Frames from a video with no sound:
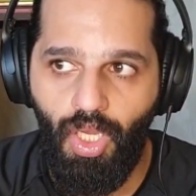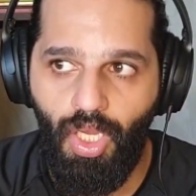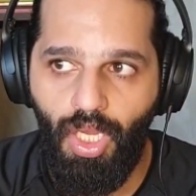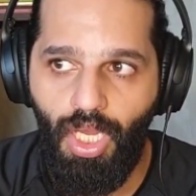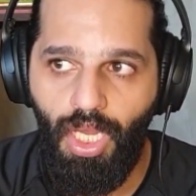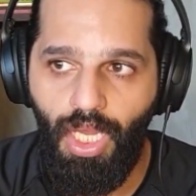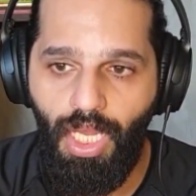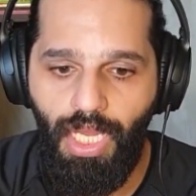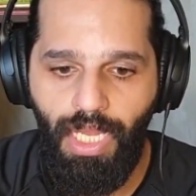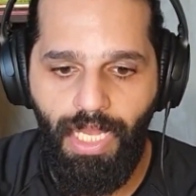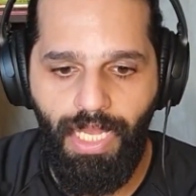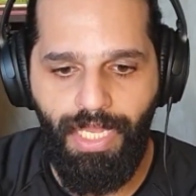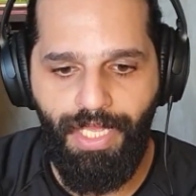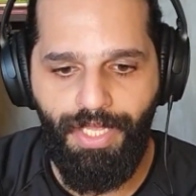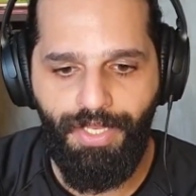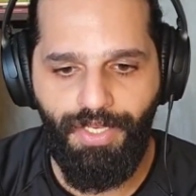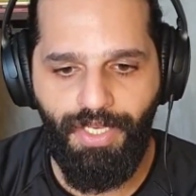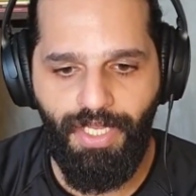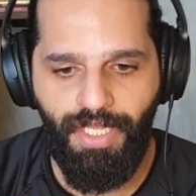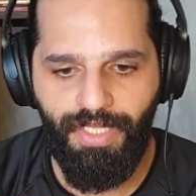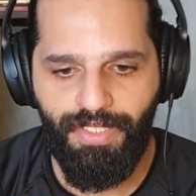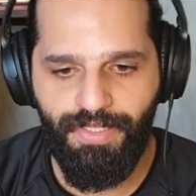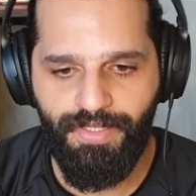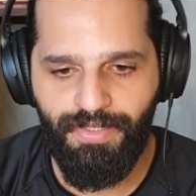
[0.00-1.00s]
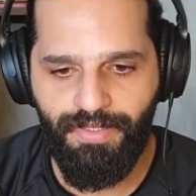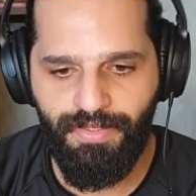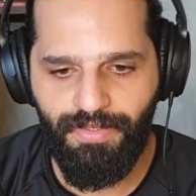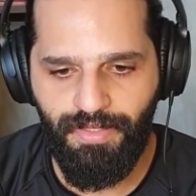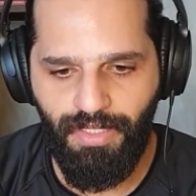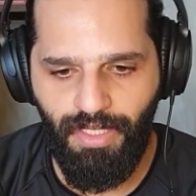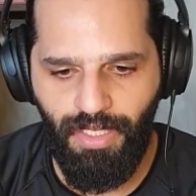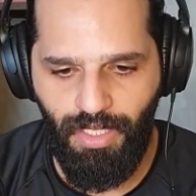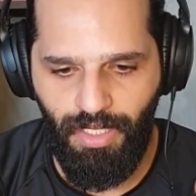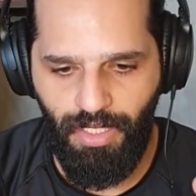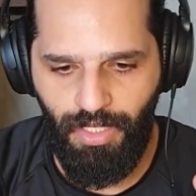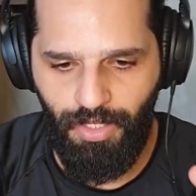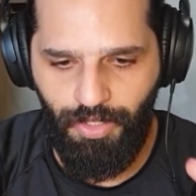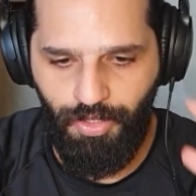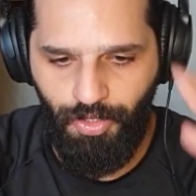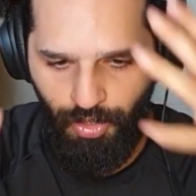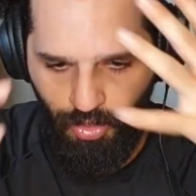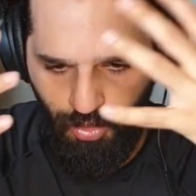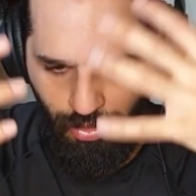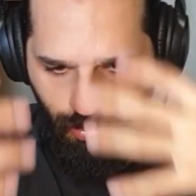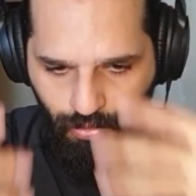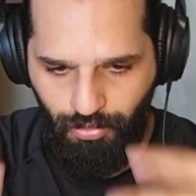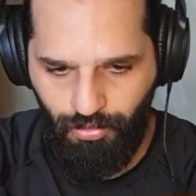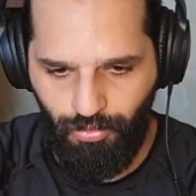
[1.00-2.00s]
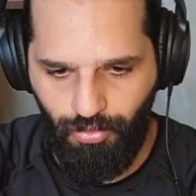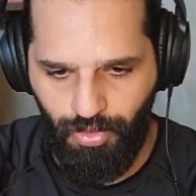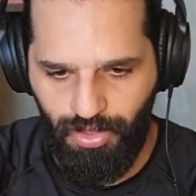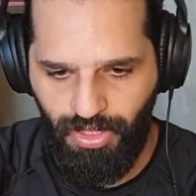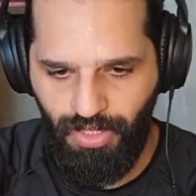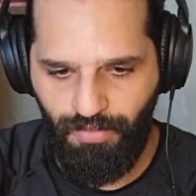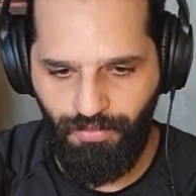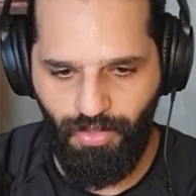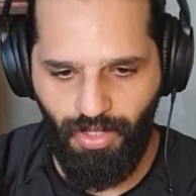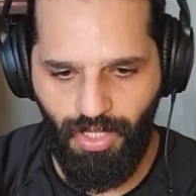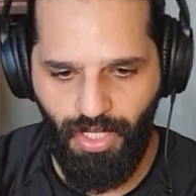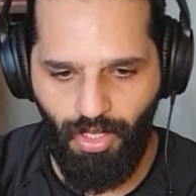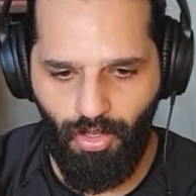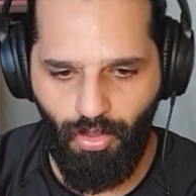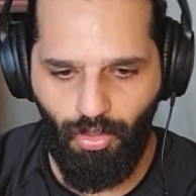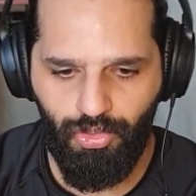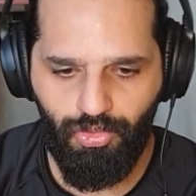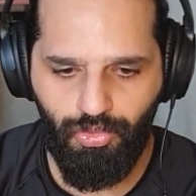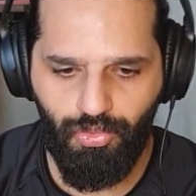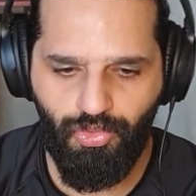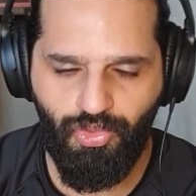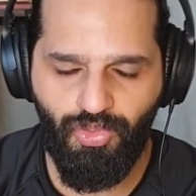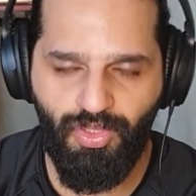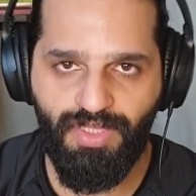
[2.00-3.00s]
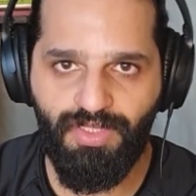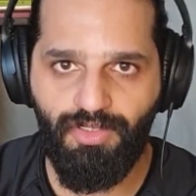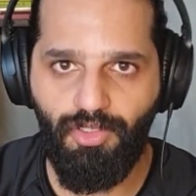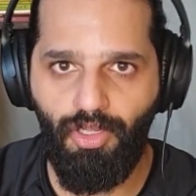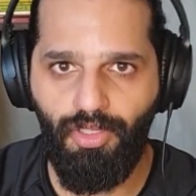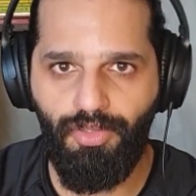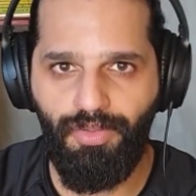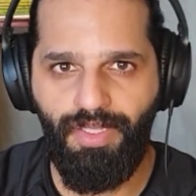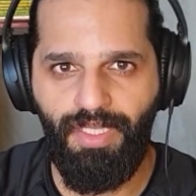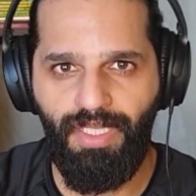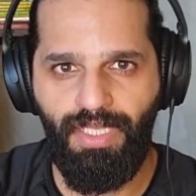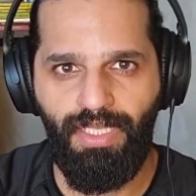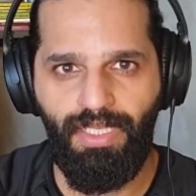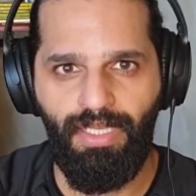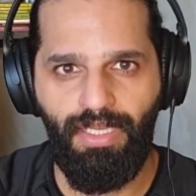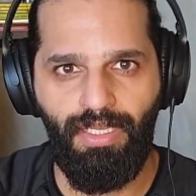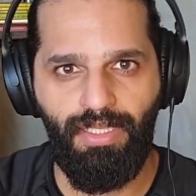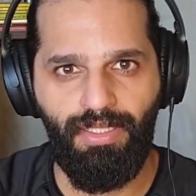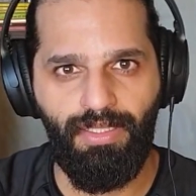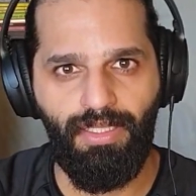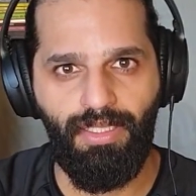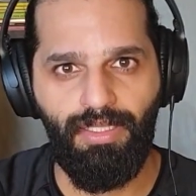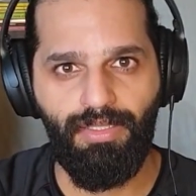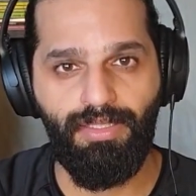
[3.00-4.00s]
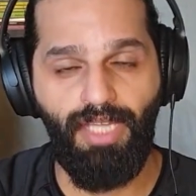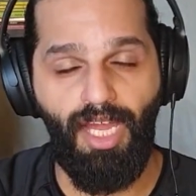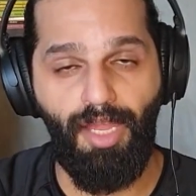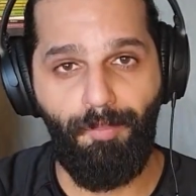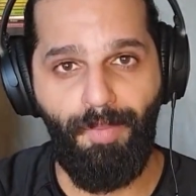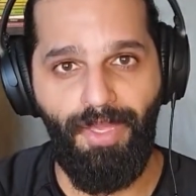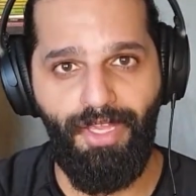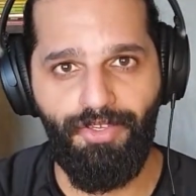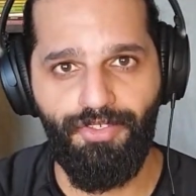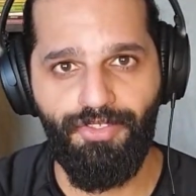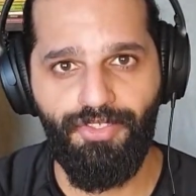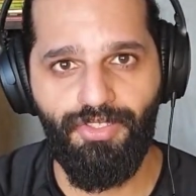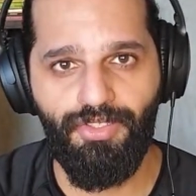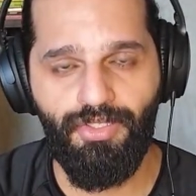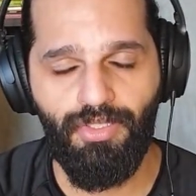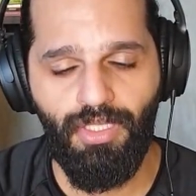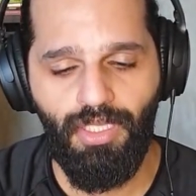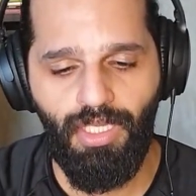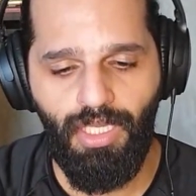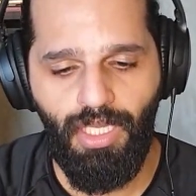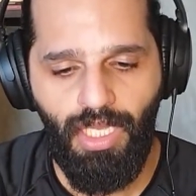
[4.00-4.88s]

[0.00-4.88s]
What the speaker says: in his, whatever he wrote, was just called the Timaeus.